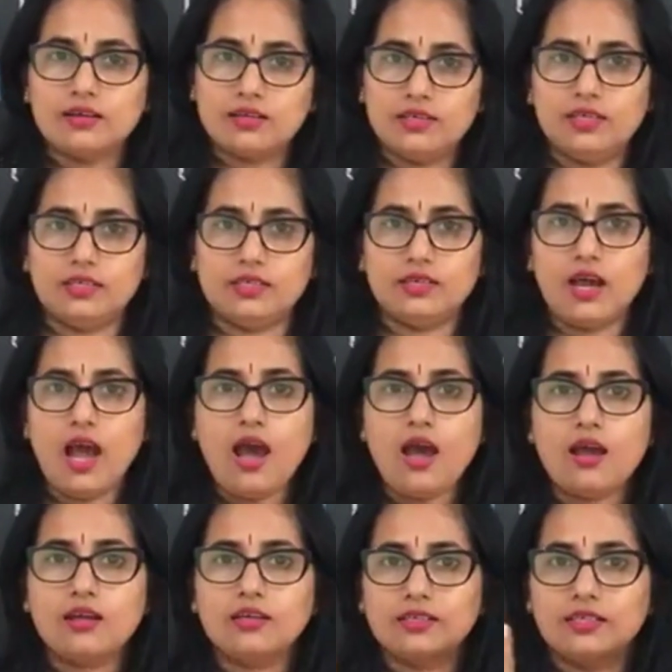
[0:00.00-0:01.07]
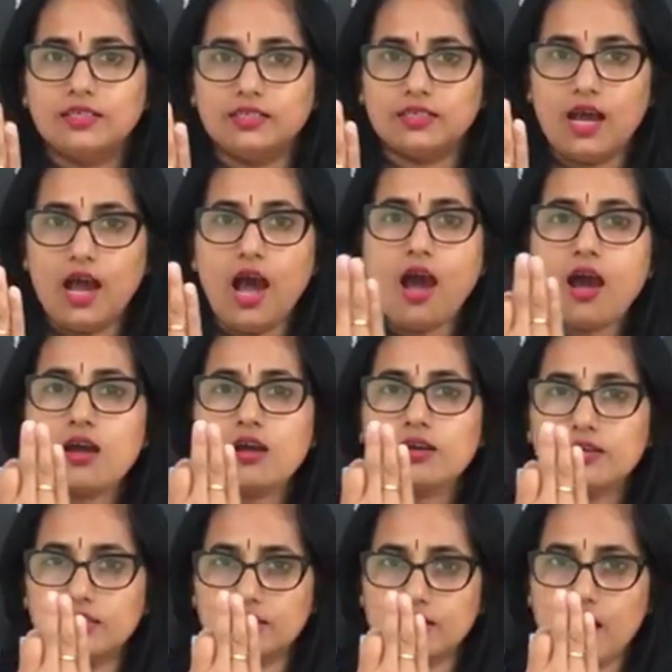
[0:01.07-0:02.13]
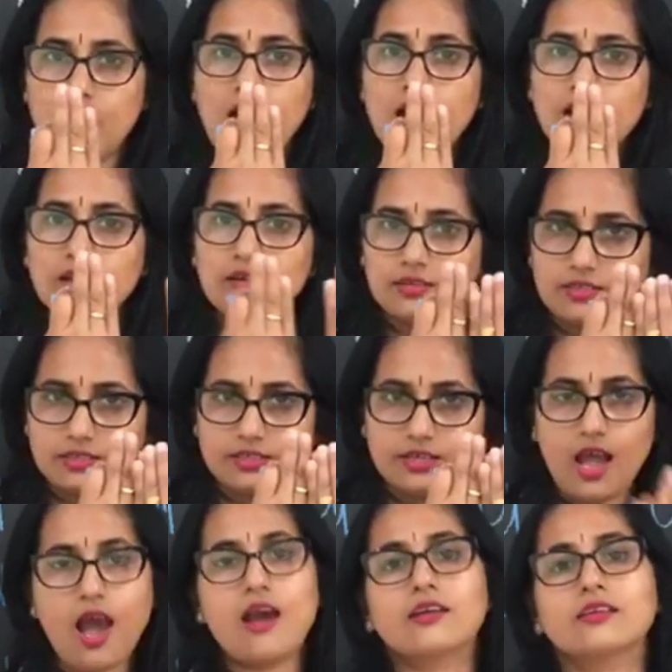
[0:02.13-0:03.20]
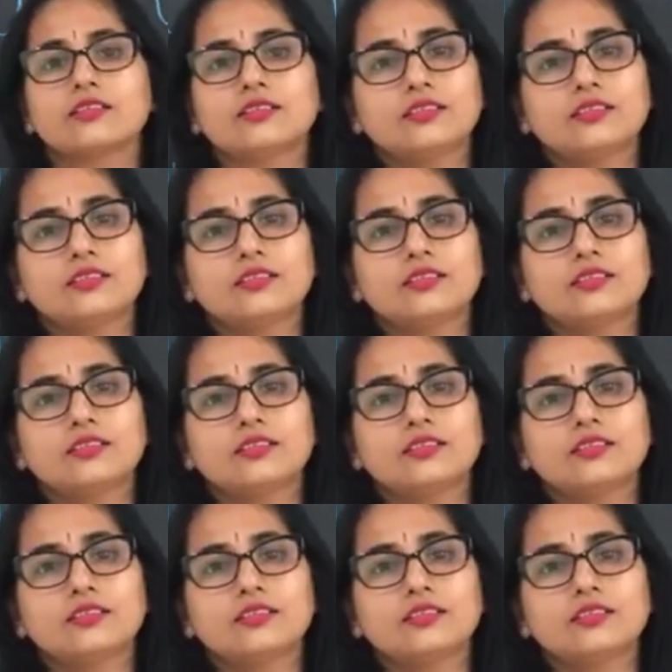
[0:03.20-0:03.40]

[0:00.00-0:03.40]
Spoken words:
K, A, K, A, K, A, K, A.